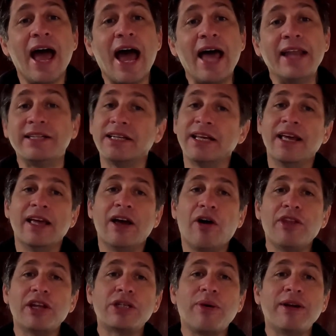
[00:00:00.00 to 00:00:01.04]
And
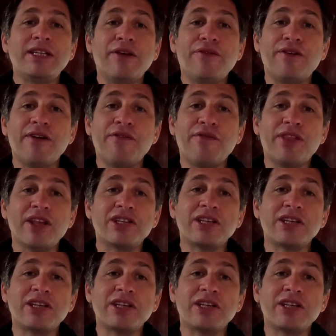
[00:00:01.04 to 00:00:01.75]
on the 25th, the